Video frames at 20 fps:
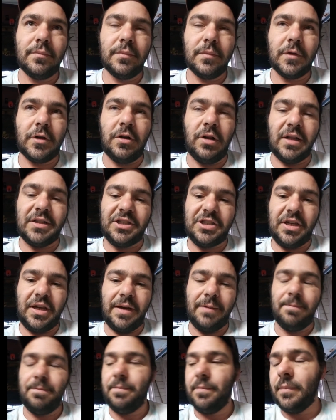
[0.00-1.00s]
clutch
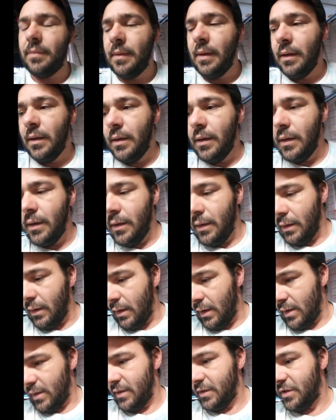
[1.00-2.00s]
kit.
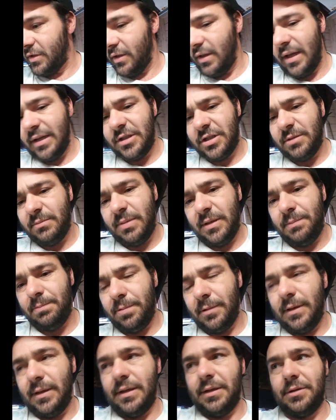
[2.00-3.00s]
So that should be
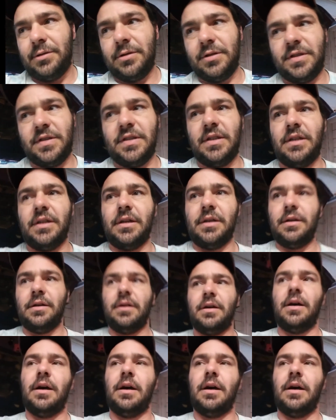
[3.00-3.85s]
pretty interesting.